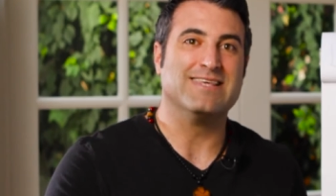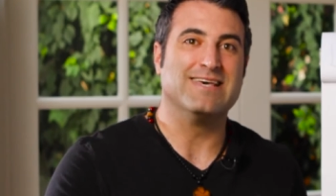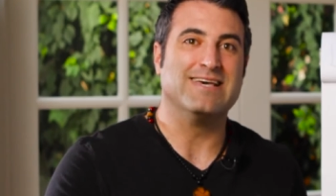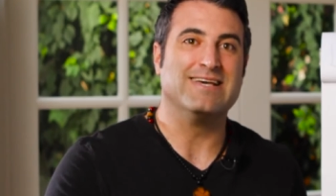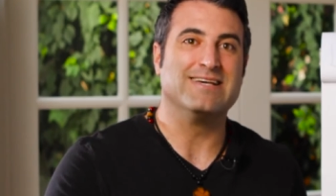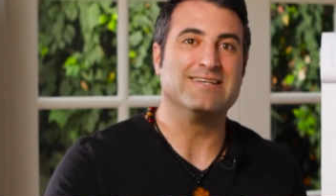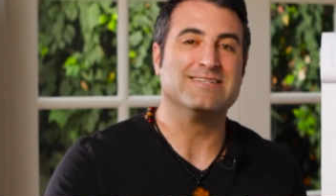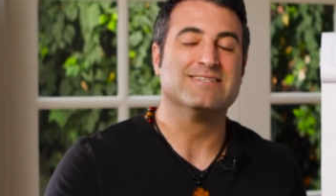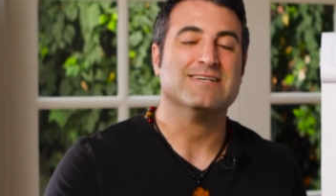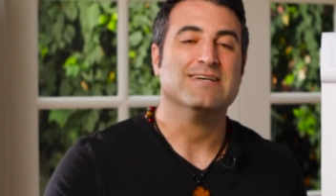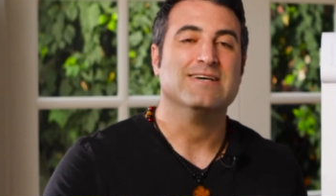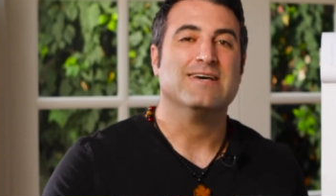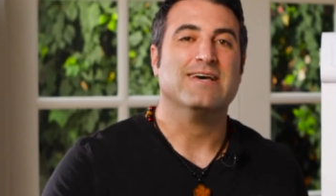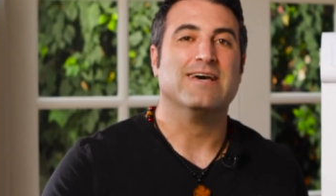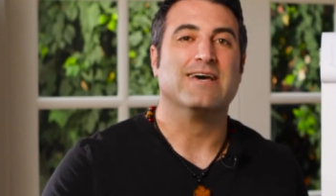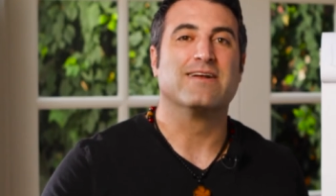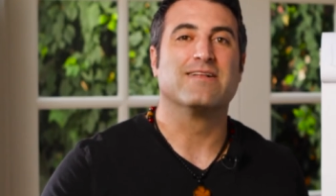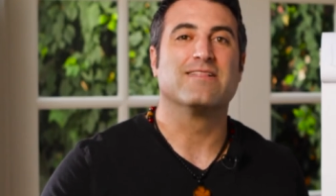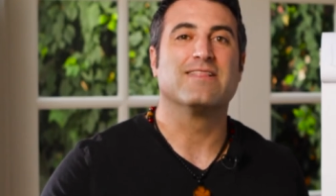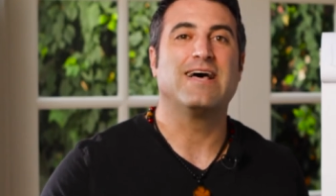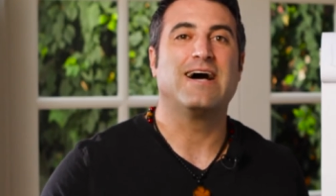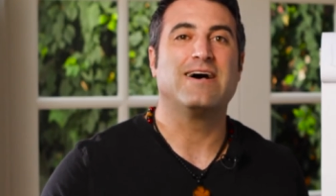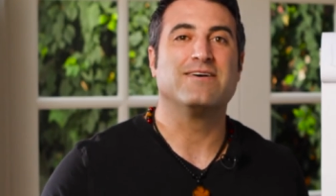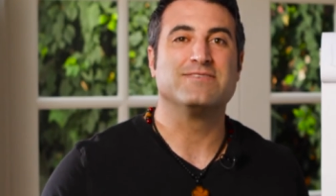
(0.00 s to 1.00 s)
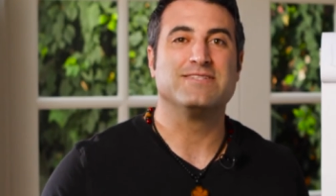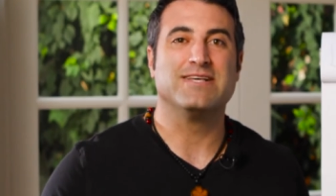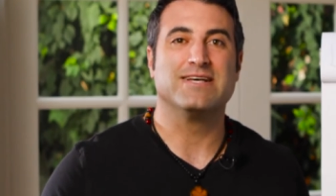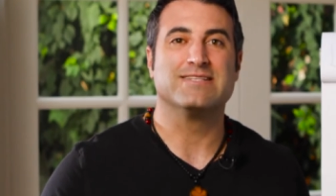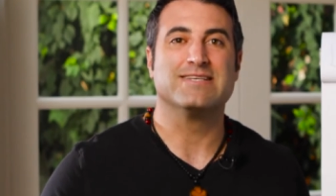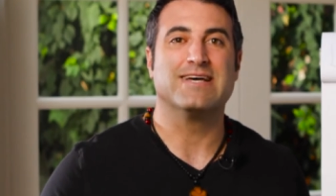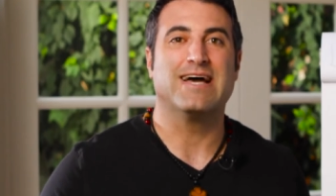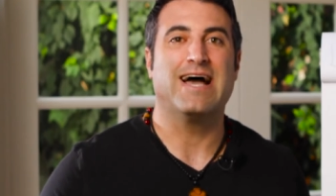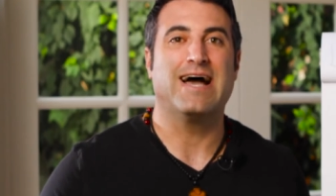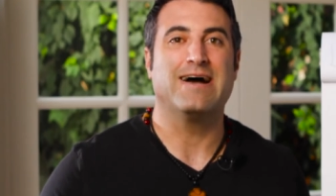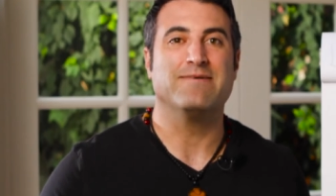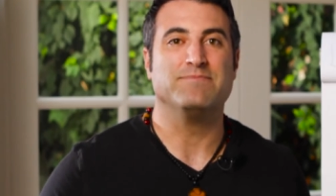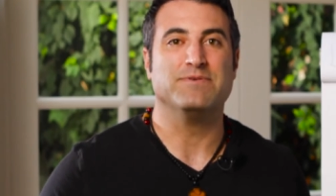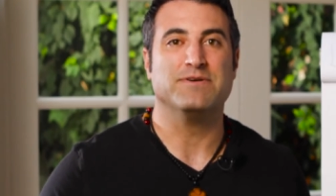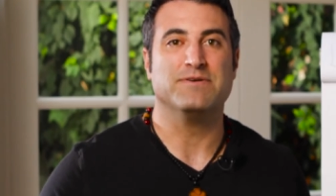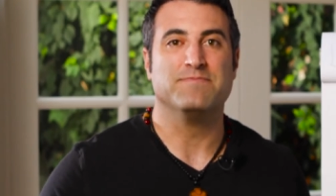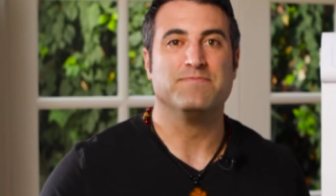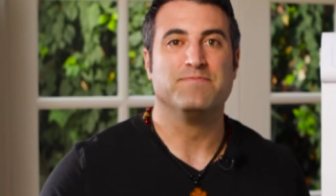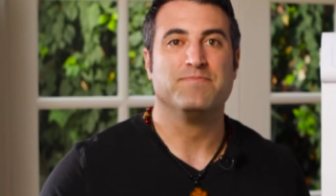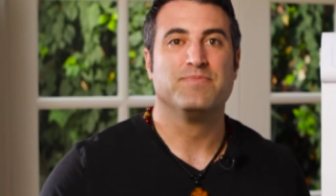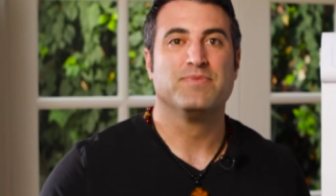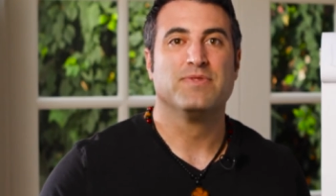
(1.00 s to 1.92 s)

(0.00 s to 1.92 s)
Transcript: things, it allows that to happen.